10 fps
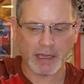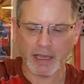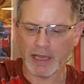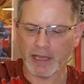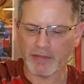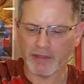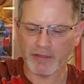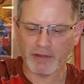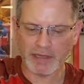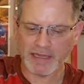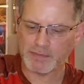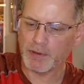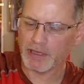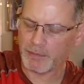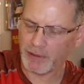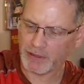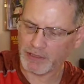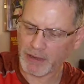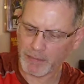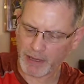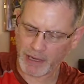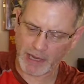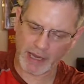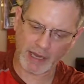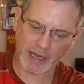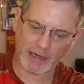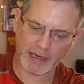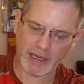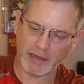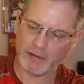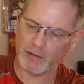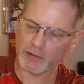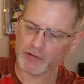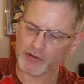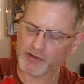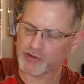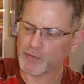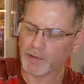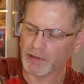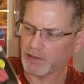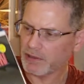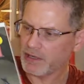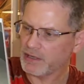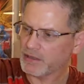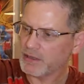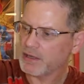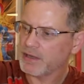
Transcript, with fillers: And then the last book I picked up, and it looked super clean,